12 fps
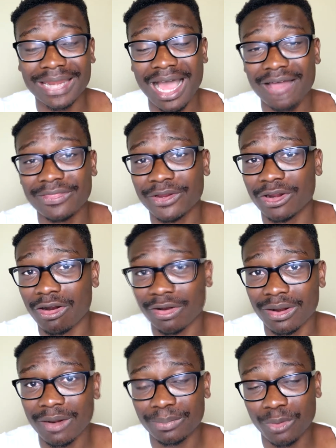and how they
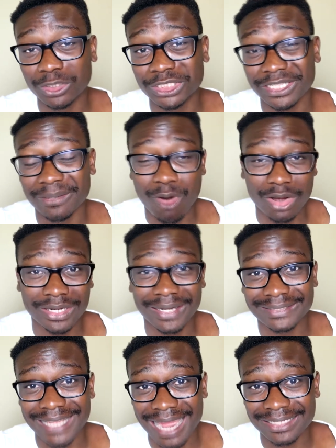are approaching the
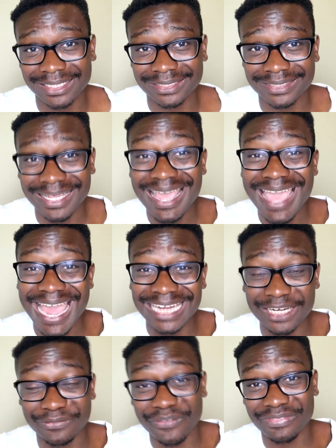marketing tactics
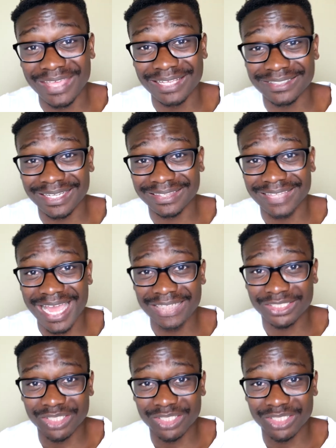and different things like that.